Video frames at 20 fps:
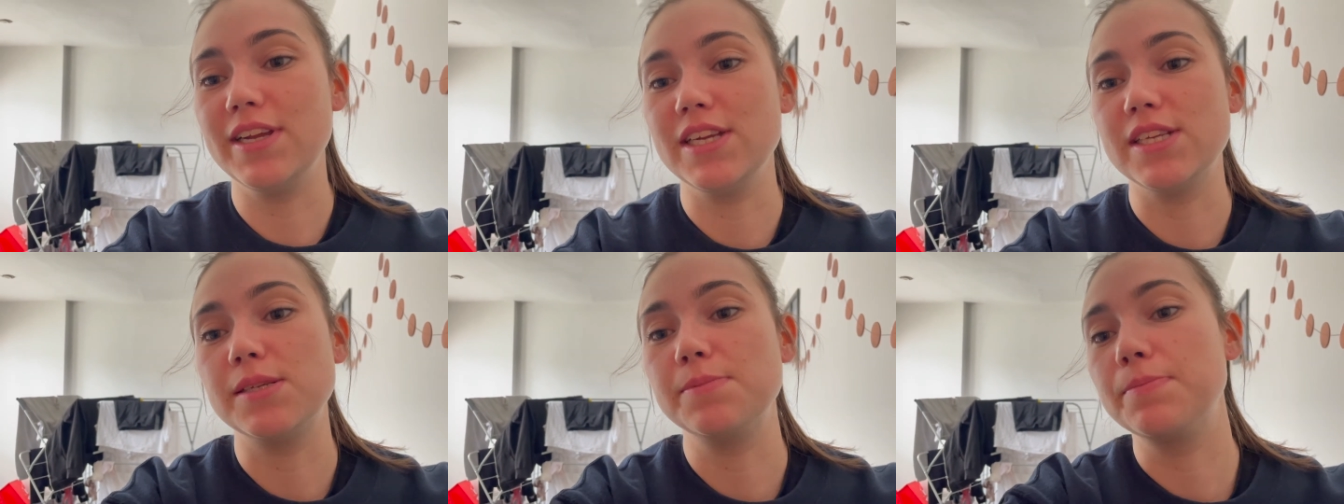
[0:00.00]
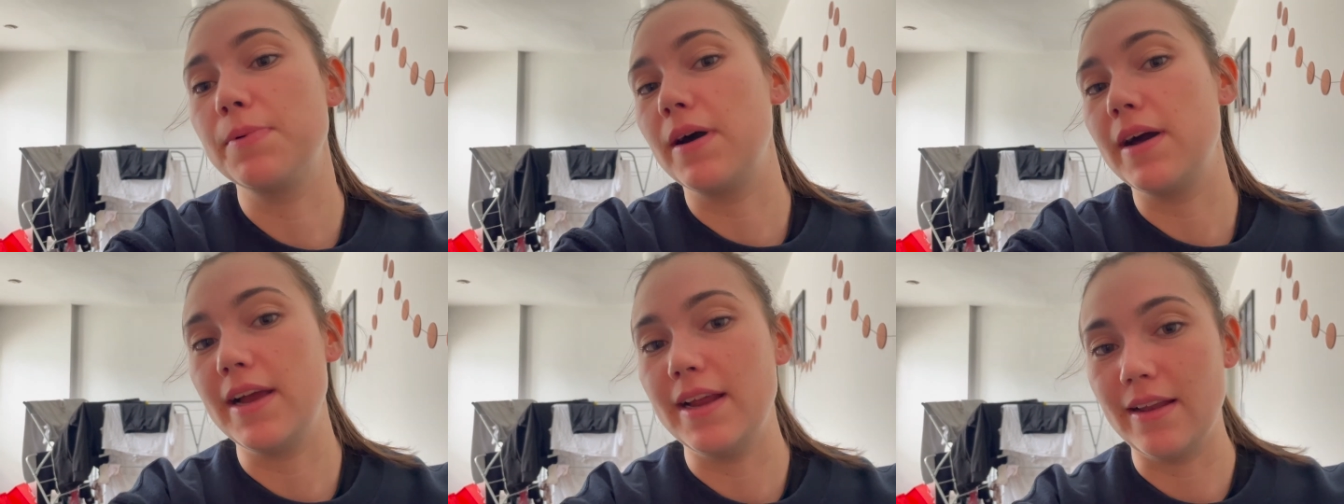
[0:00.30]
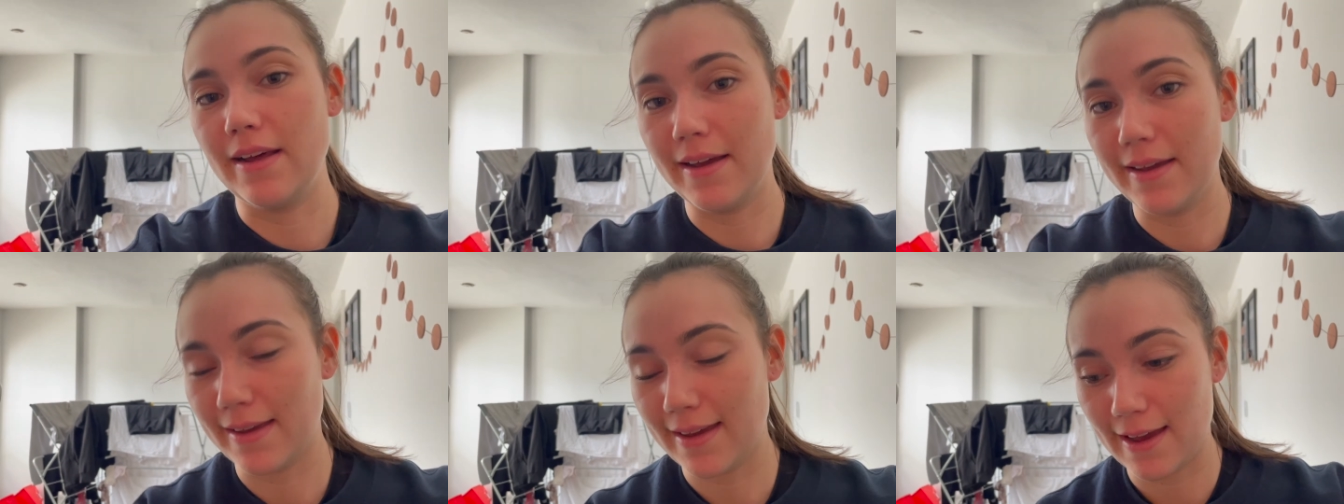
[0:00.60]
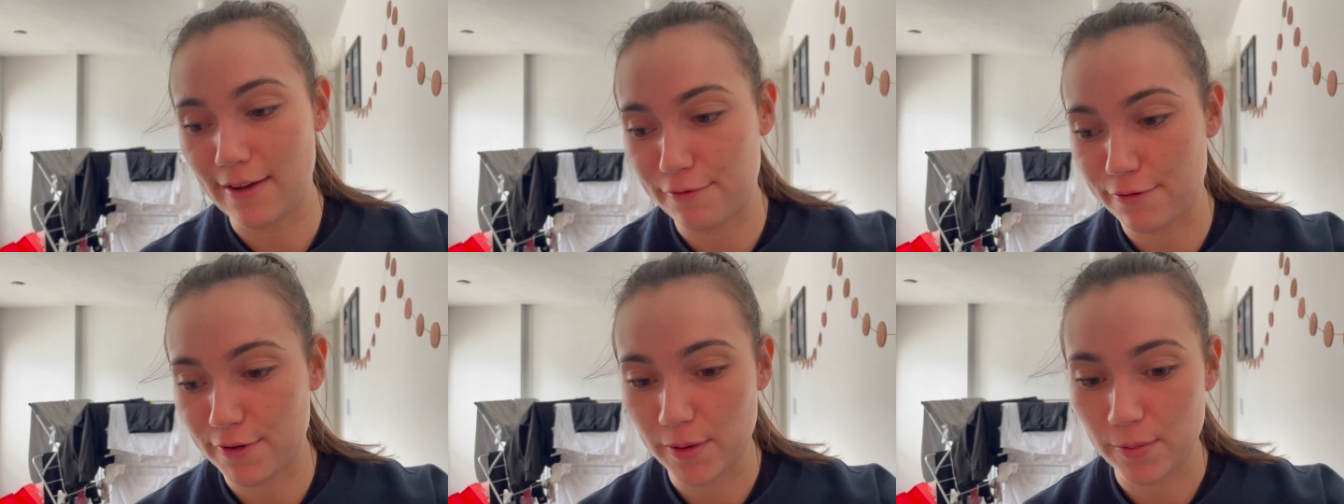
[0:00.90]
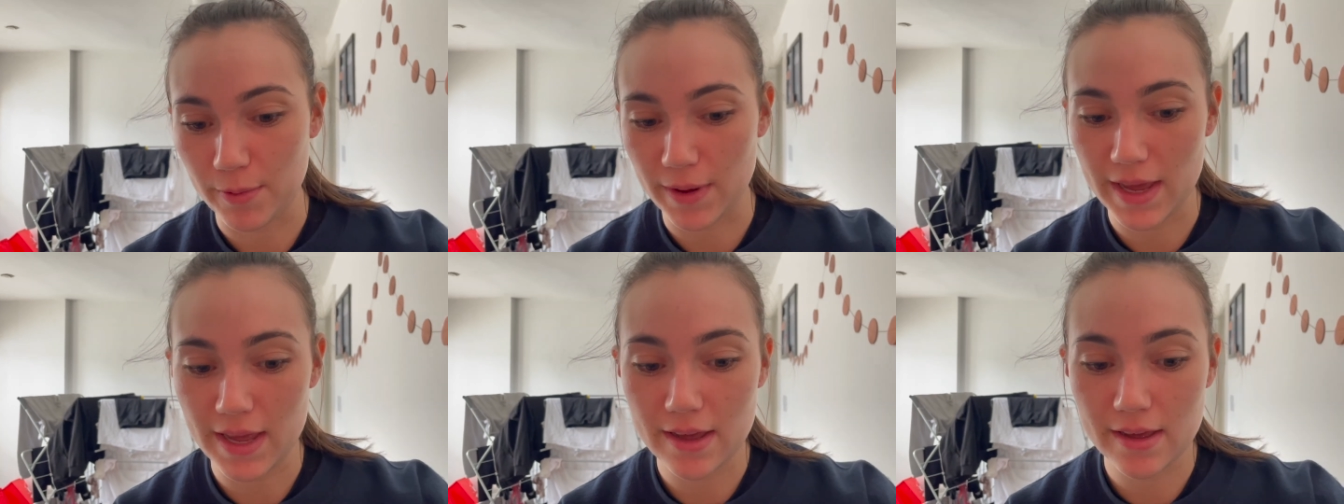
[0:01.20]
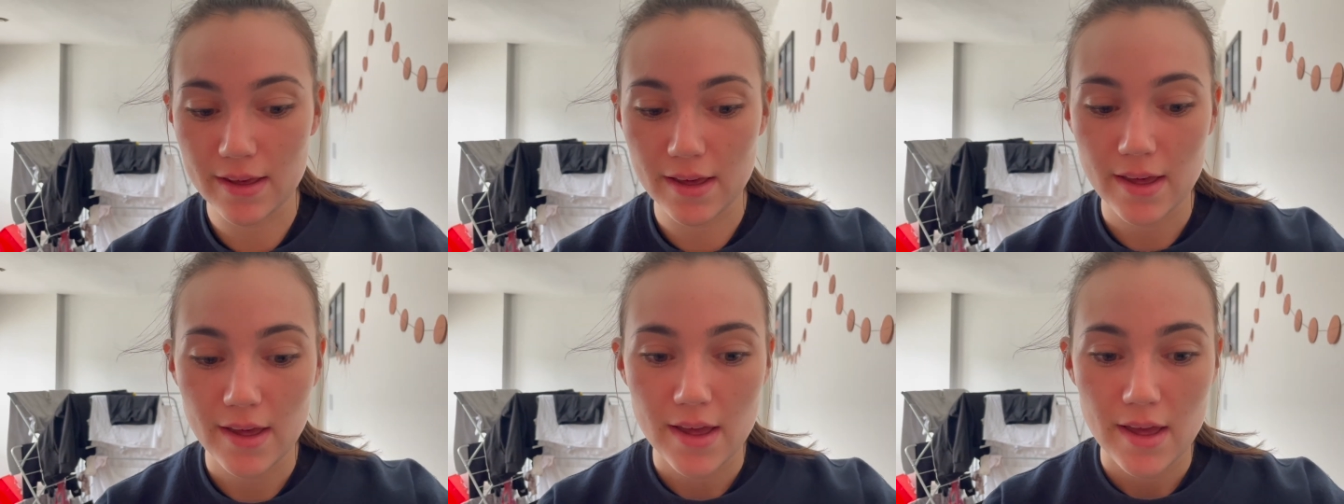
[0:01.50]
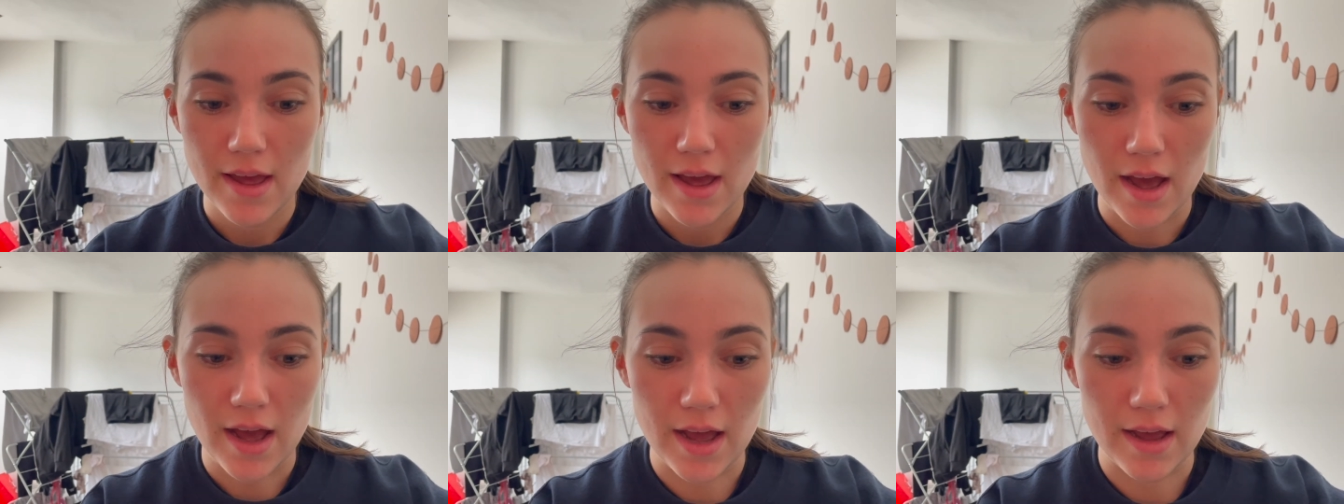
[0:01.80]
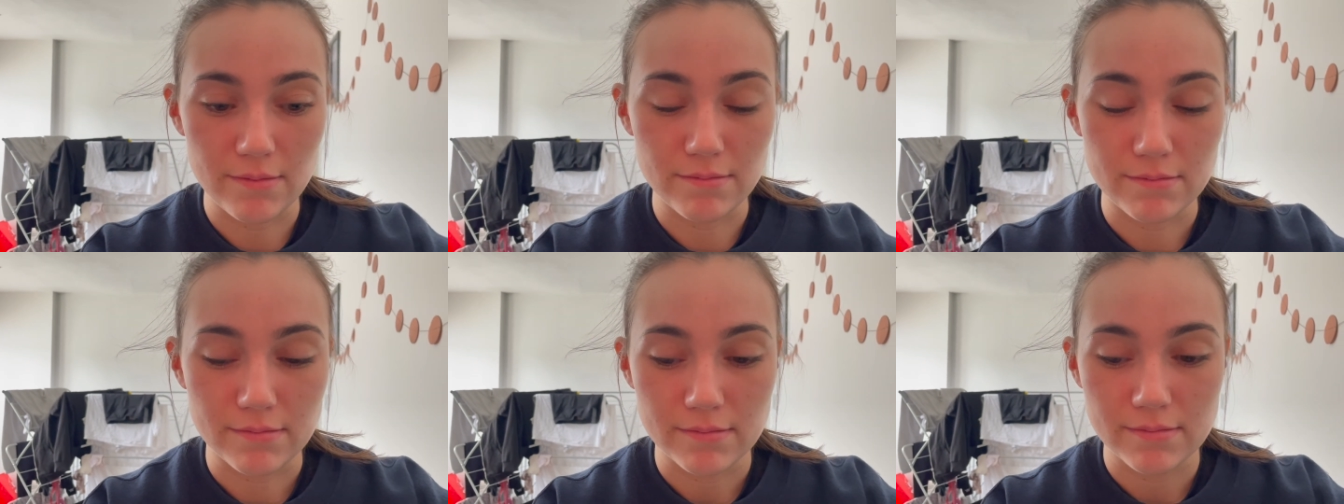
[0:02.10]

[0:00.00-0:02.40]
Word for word: need to buy like every week. Um,